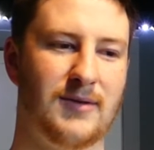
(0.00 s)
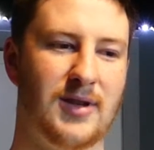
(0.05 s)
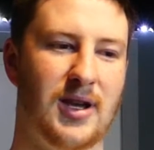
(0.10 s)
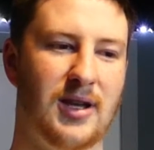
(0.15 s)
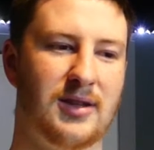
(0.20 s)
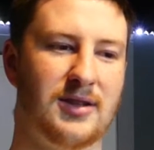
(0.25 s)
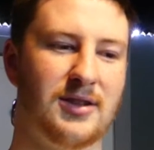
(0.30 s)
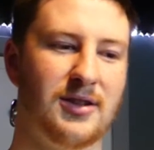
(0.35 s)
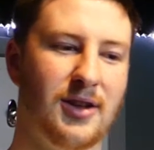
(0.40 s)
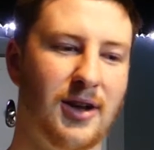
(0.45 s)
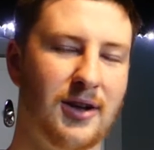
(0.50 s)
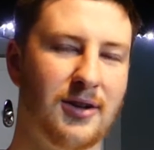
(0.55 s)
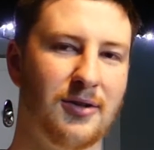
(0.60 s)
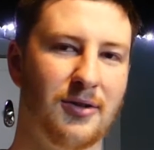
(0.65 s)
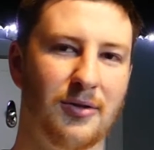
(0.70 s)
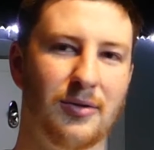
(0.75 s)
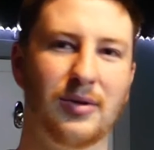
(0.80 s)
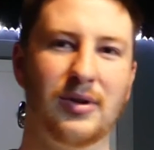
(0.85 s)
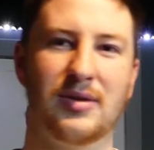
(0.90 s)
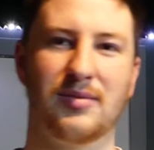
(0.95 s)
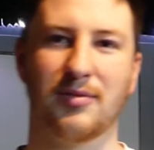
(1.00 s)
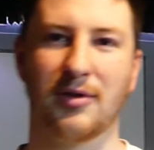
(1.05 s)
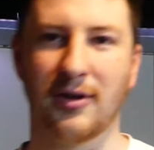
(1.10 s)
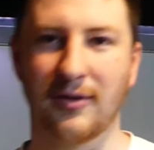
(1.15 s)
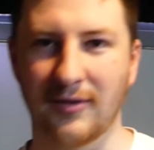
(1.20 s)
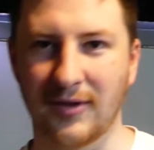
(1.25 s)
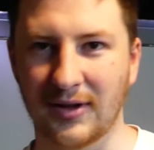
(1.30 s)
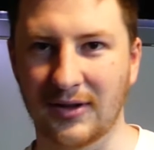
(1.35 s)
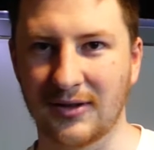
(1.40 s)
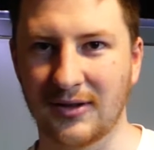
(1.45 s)
It's not always
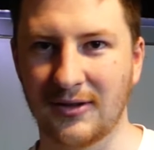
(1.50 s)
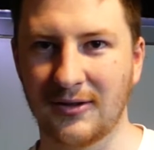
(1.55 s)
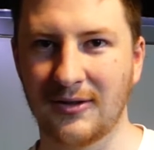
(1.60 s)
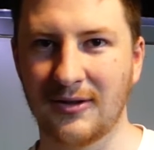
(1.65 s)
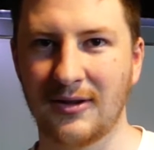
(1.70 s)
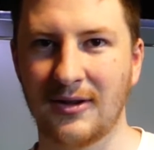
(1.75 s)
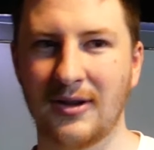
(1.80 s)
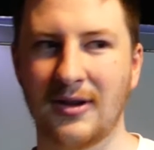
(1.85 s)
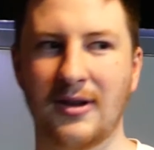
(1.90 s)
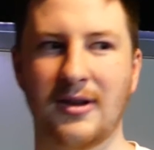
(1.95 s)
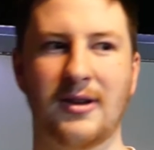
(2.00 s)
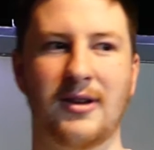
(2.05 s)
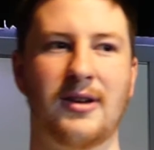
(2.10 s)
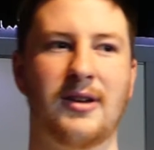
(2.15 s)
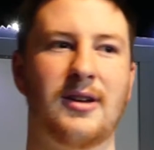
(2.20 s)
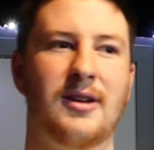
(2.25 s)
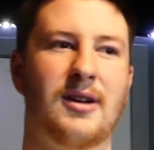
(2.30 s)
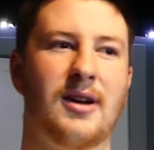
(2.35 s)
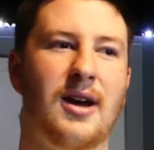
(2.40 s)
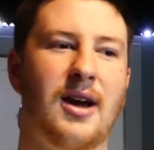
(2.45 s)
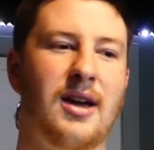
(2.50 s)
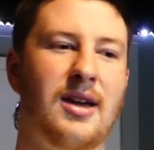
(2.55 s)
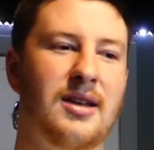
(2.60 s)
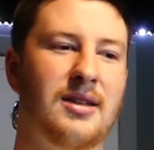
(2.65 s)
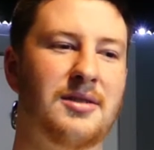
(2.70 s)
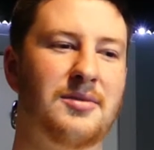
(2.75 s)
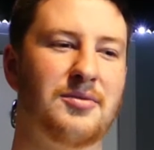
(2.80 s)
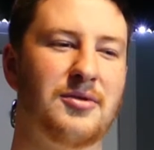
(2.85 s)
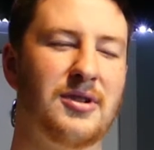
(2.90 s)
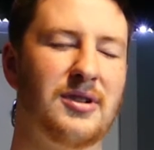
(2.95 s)
perfect. I
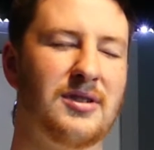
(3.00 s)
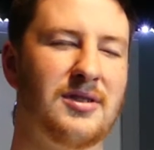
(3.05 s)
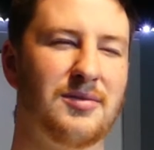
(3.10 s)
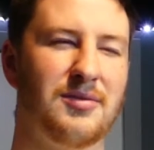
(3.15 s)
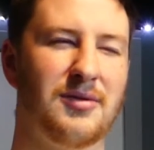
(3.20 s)
had to print